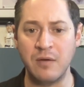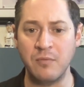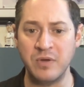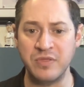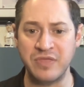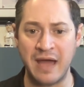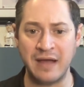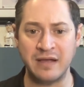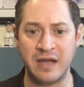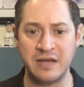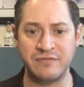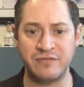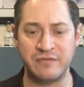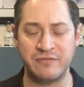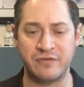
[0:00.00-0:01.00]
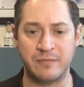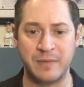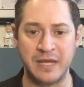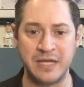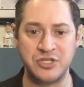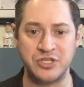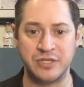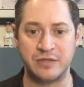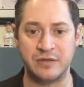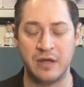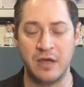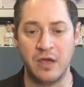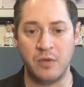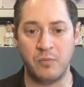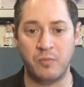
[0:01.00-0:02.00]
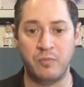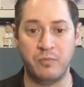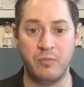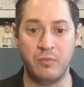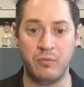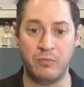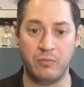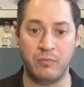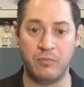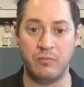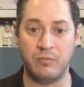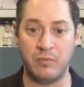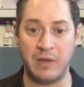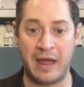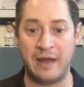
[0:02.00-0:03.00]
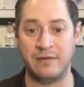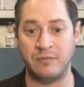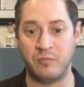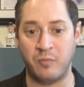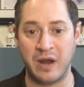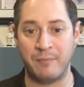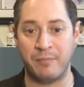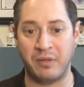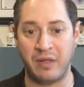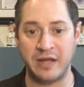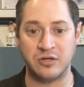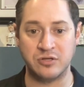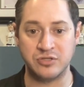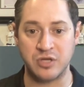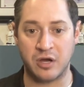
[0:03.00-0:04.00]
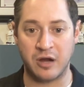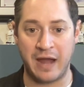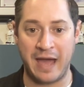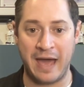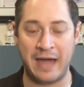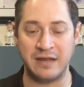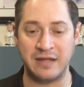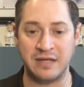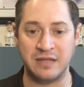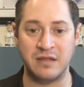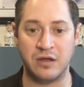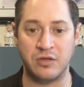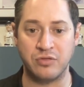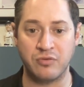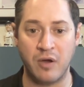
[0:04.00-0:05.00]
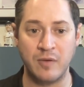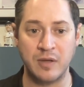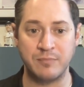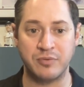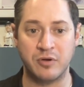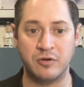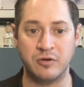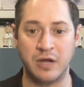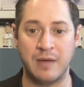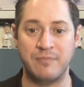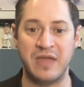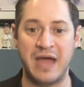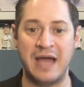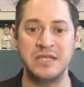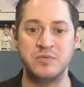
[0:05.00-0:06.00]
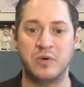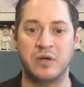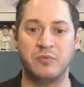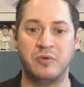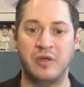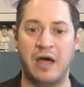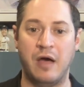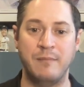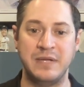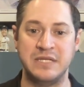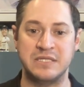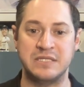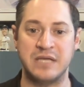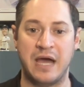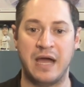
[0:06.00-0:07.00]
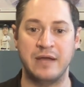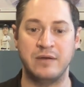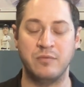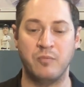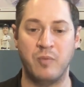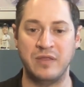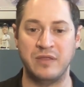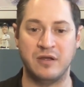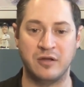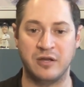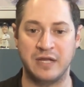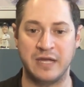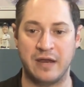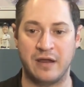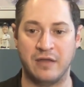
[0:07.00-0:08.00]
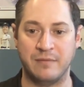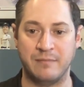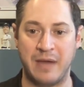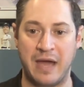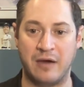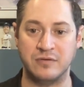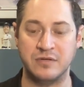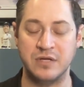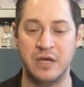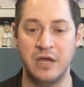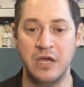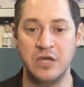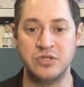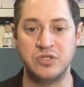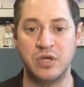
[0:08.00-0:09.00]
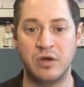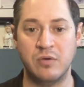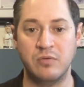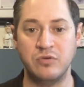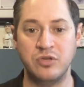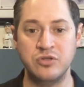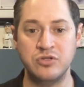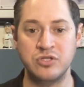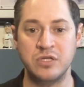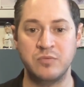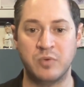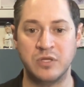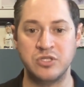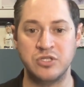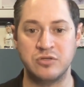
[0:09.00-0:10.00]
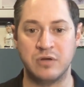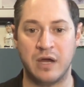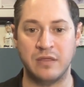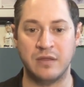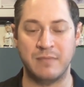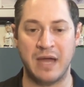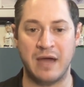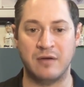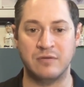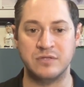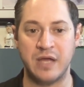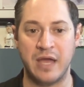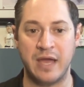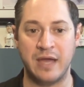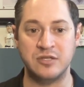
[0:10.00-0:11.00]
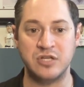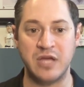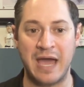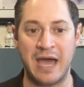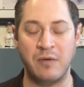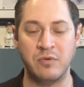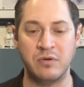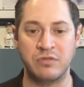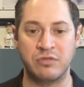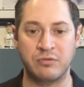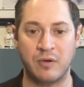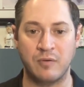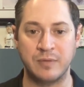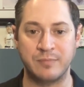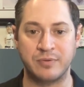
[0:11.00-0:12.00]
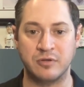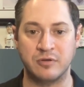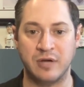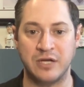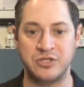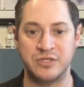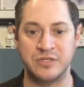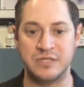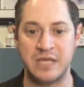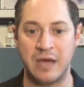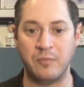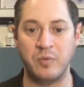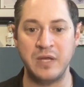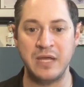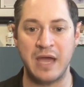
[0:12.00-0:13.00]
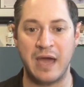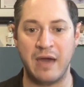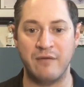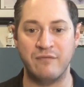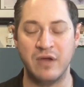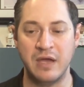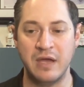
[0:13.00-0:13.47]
with that kind of information, and where players are at in their throwing program, that's what will help me decide when they're going to get on the mound. So usually once you're on the mound, and our throwing progressions that we have